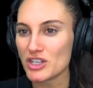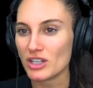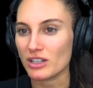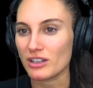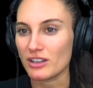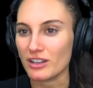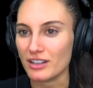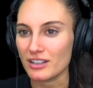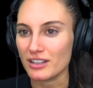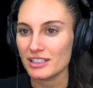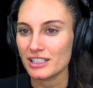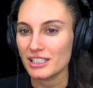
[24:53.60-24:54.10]

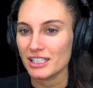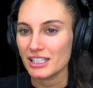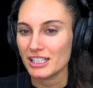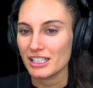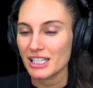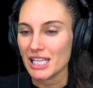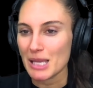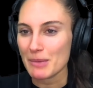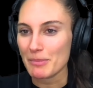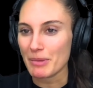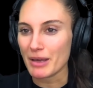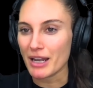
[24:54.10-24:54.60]
sure,
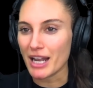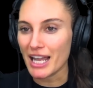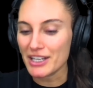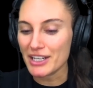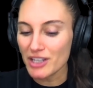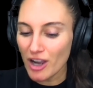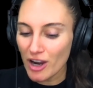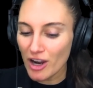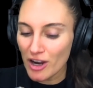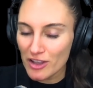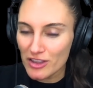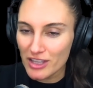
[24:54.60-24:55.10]
but I
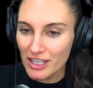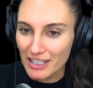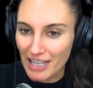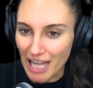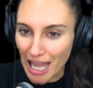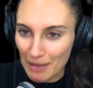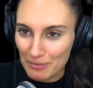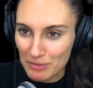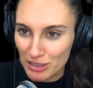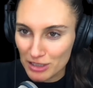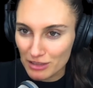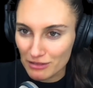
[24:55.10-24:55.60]
know that
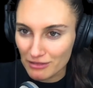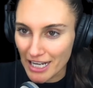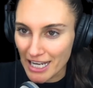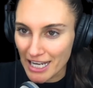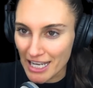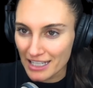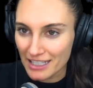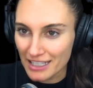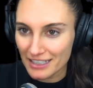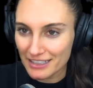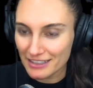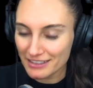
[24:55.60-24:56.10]
NAB's three,
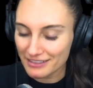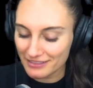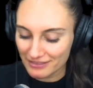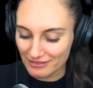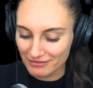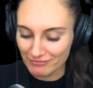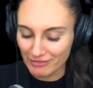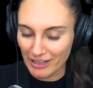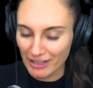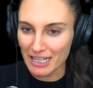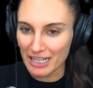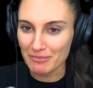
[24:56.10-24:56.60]
oh.
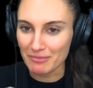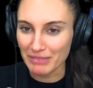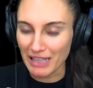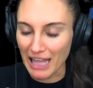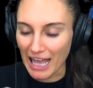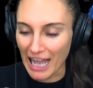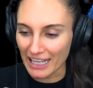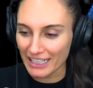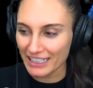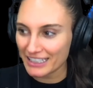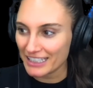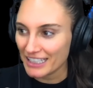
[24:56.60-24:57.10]
red and
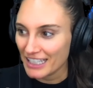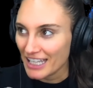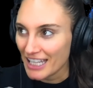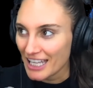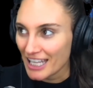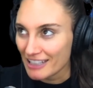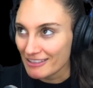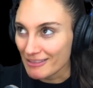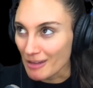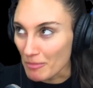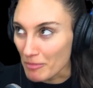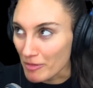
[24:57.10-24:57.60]
black,
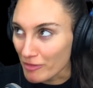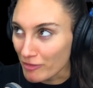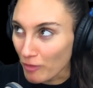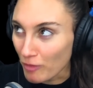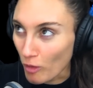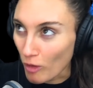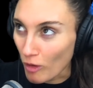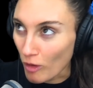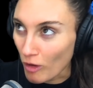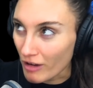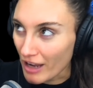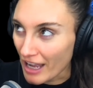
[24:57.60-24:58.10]
hey, number uh,
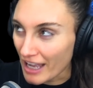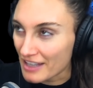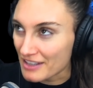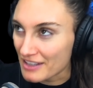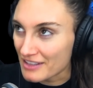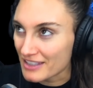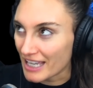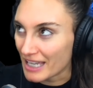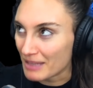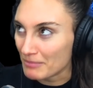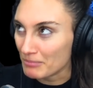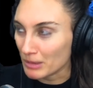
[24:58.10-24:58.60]
four
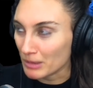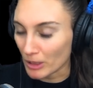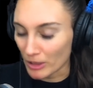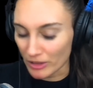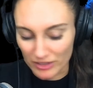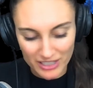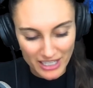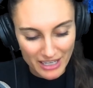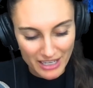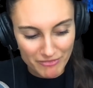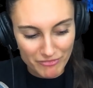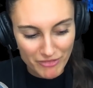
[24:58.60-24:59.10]
ANZ blue.
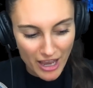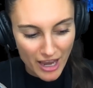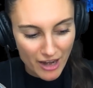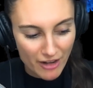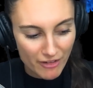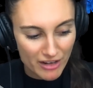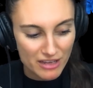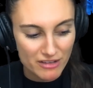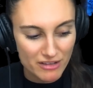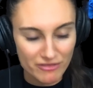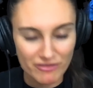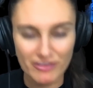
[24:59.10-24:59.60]
See,
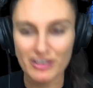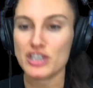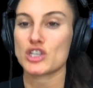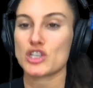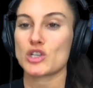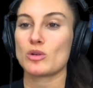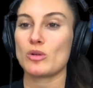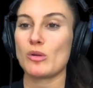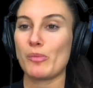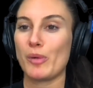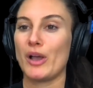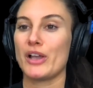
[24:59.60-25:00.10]
very visual